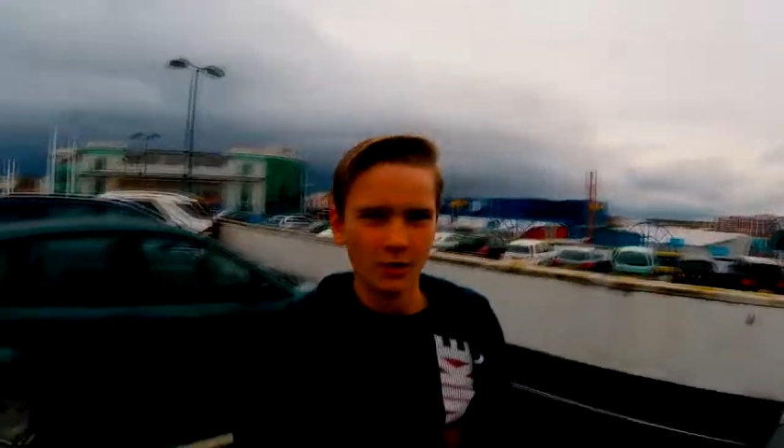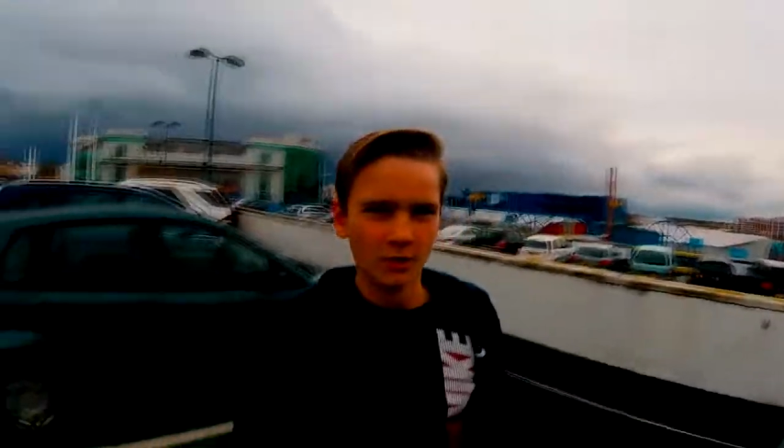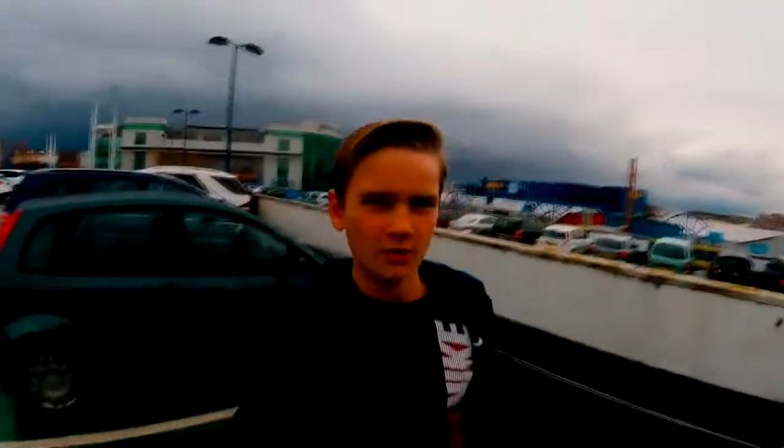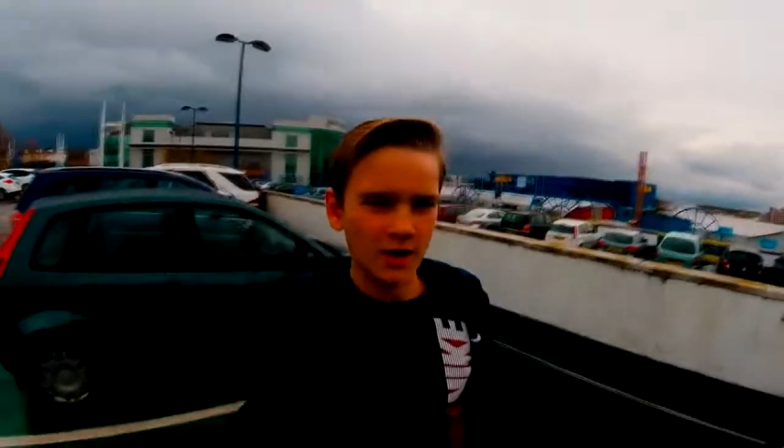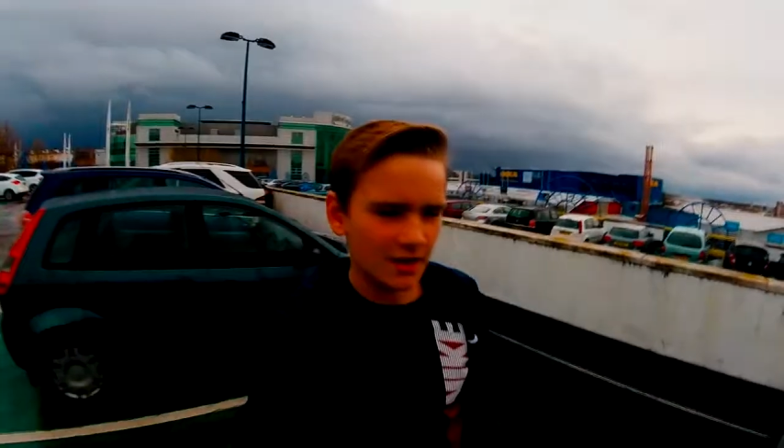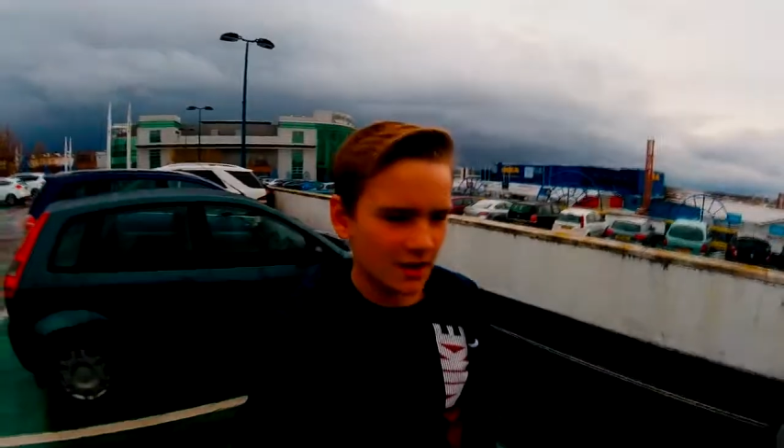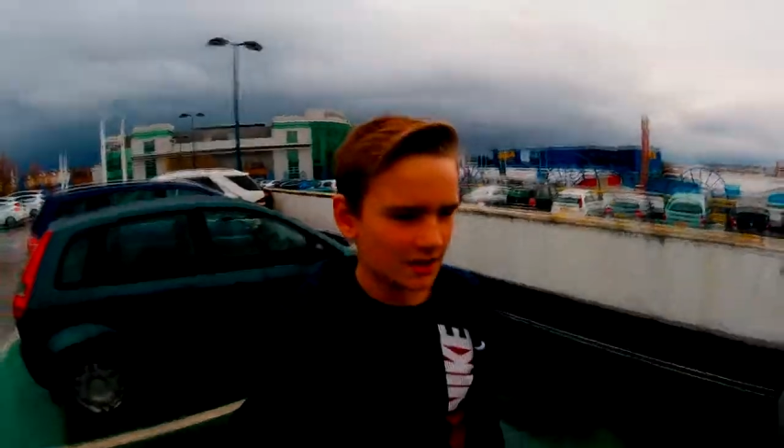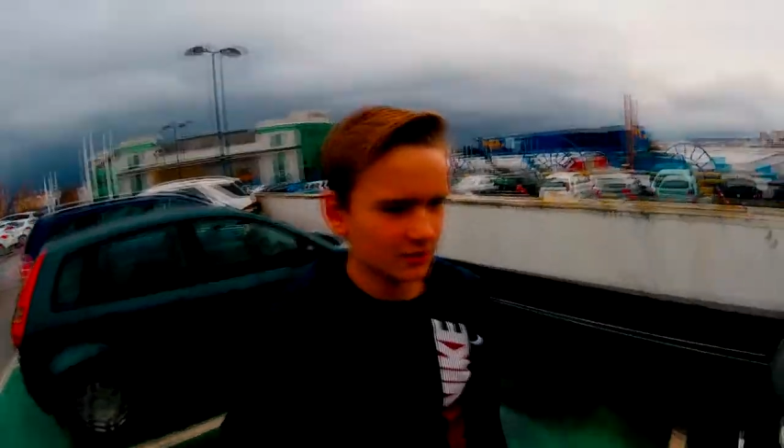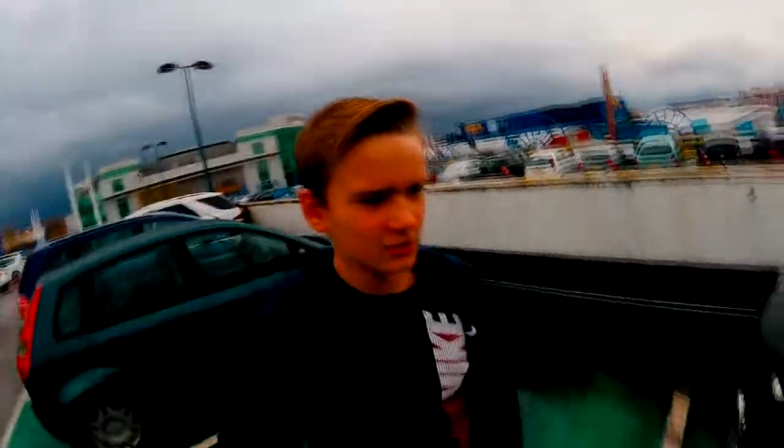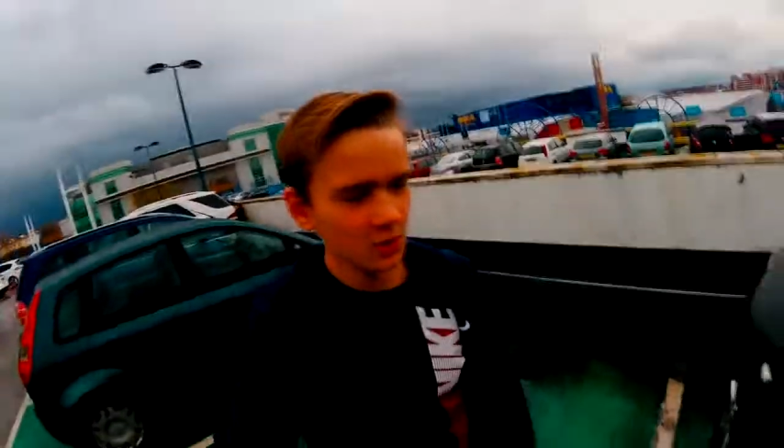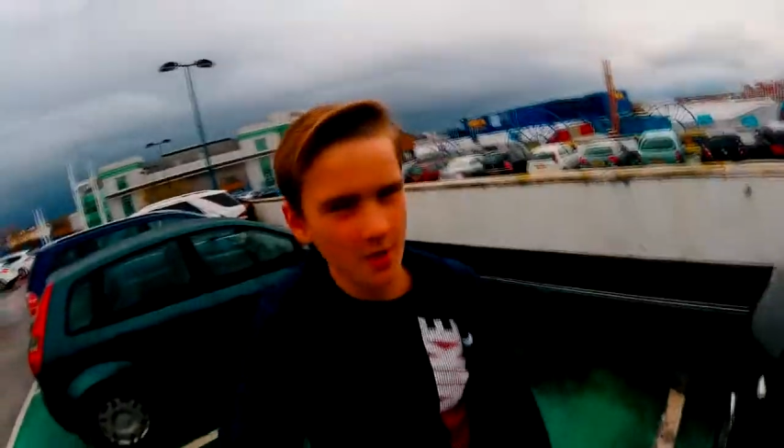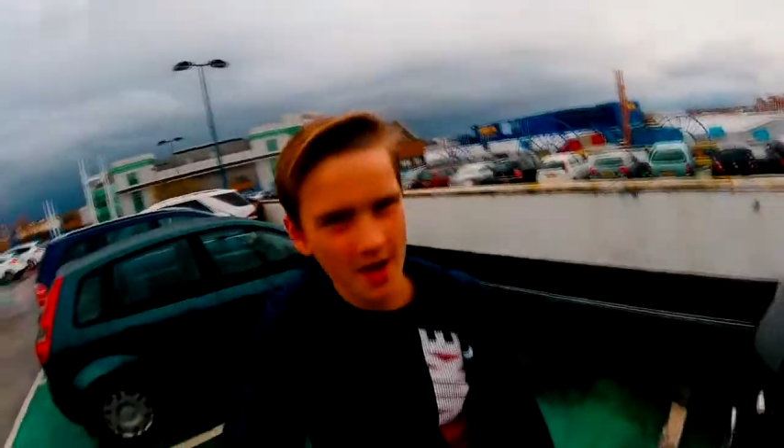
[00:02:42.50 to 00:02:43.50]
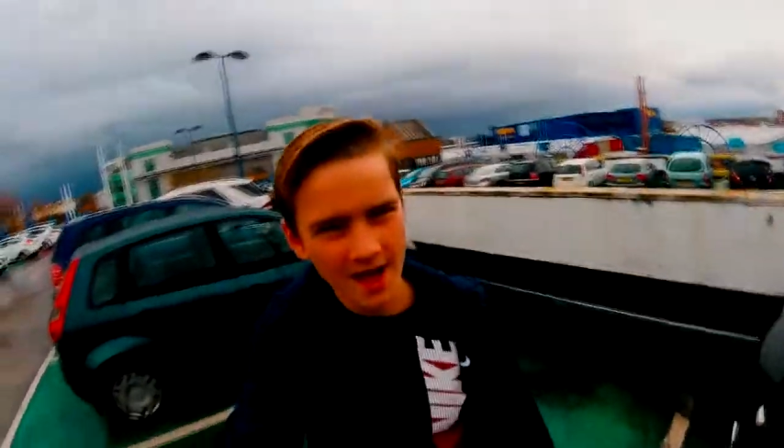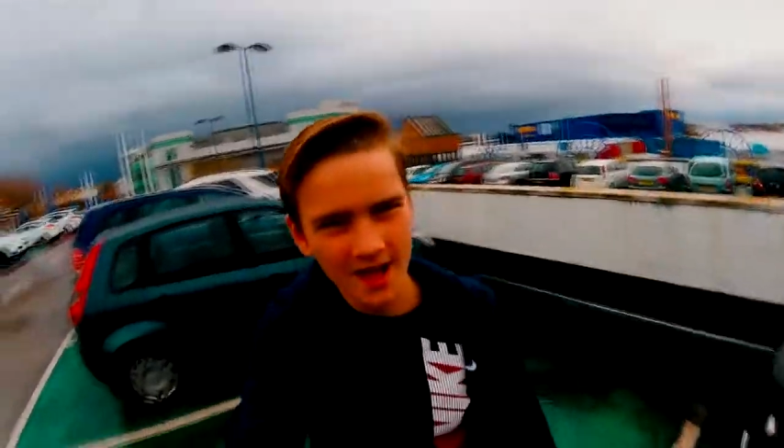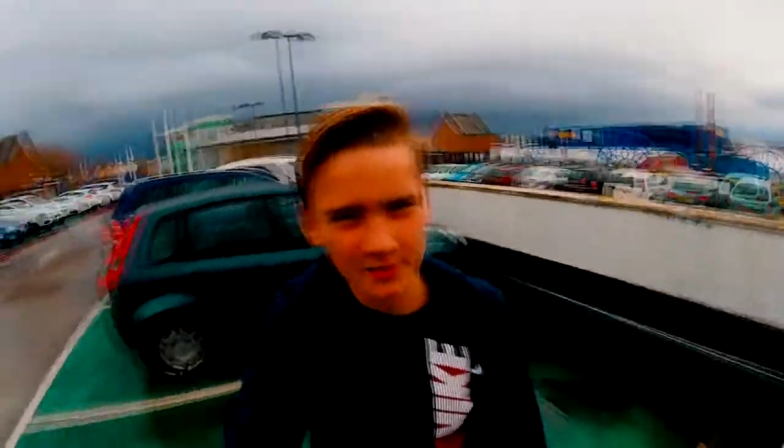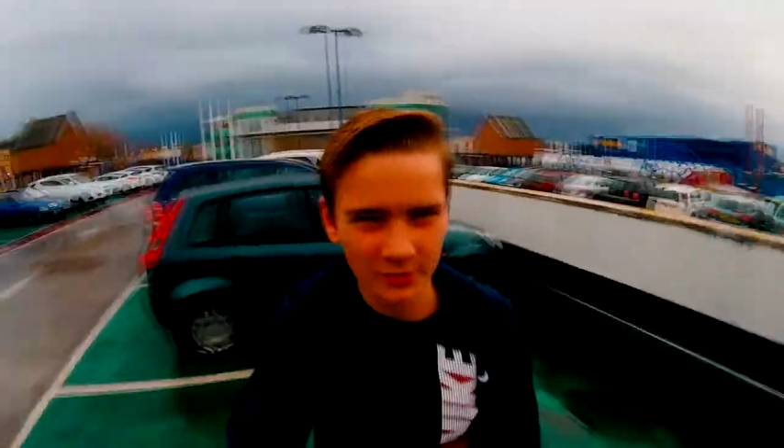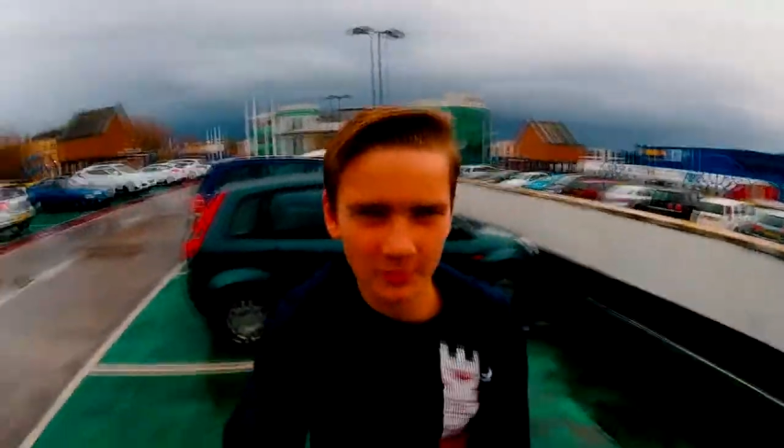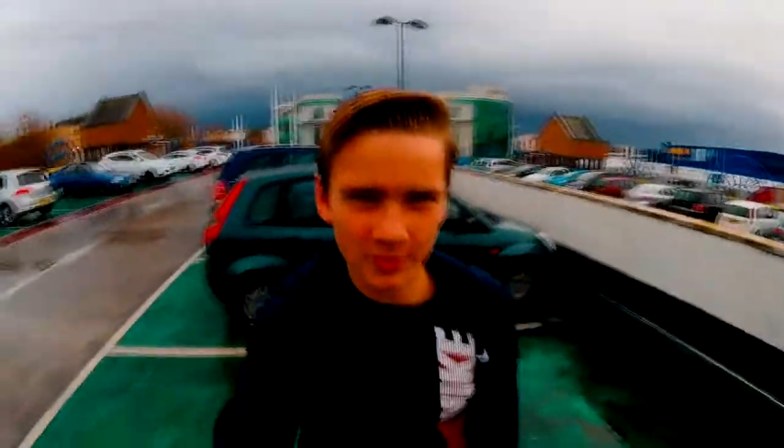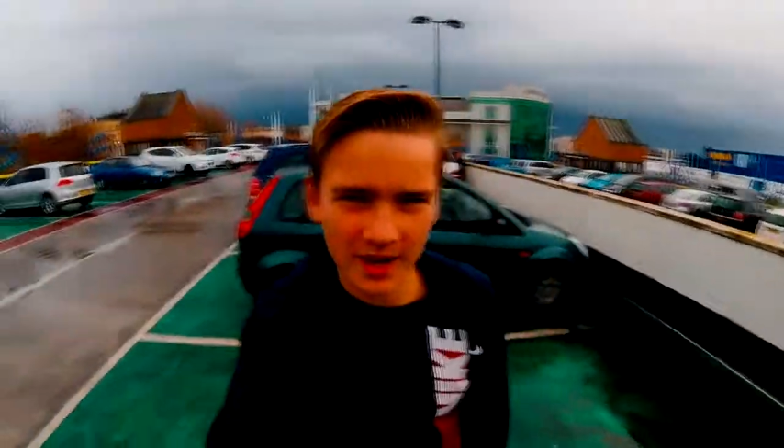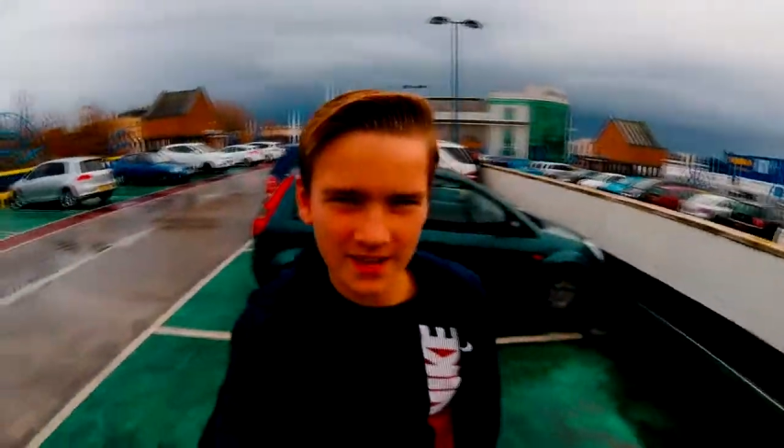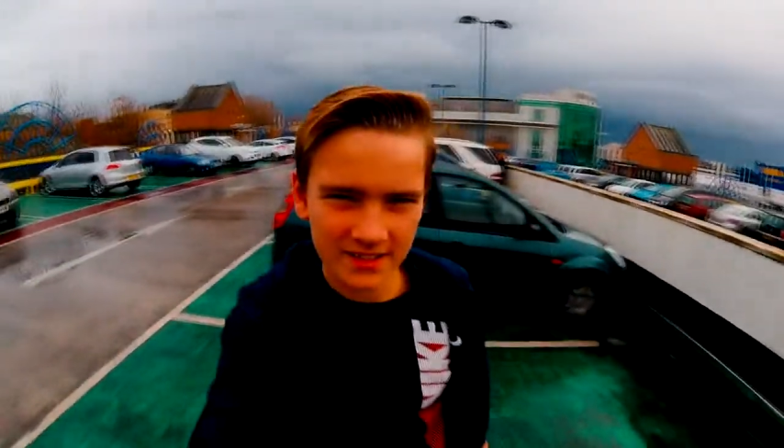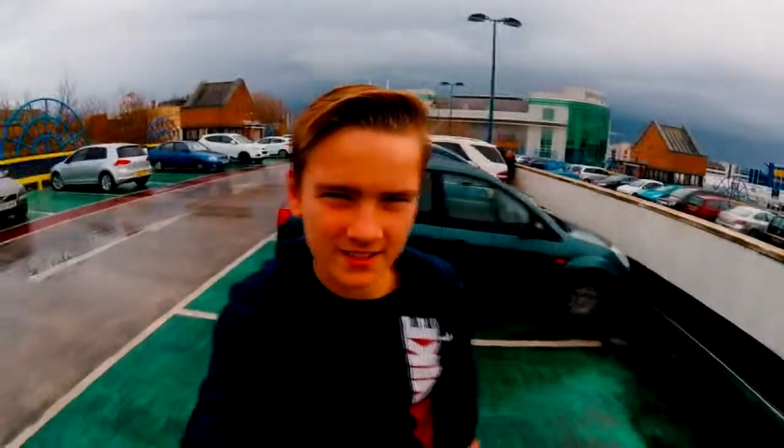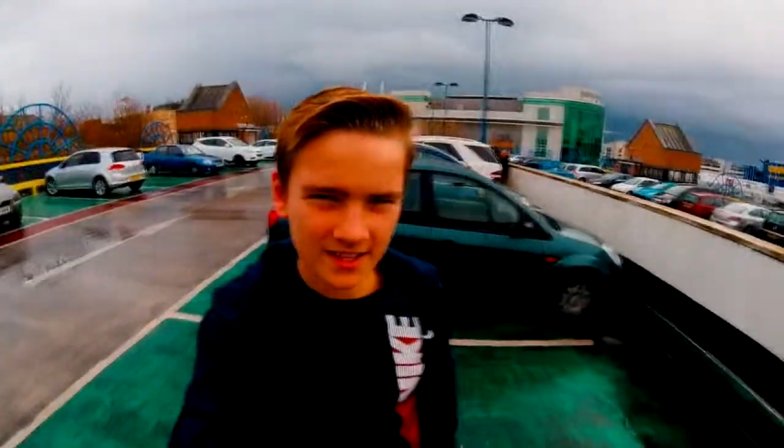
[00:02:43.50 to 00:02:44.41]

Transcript: Right guys, so we're at the place